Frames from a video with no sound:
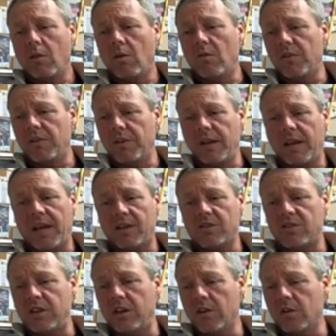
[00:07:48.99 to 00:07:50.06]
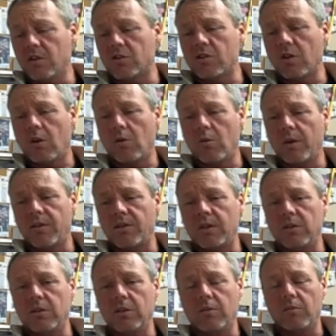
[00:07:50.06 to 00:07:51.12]
over the next year or so with
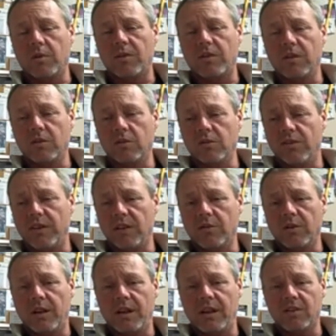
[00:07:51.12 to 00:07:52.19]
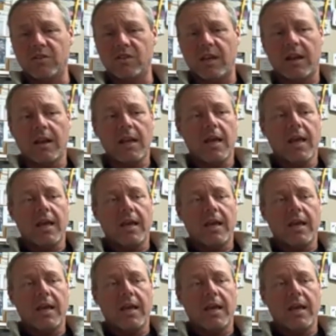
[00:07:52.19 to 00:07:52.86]
the UV unit, is that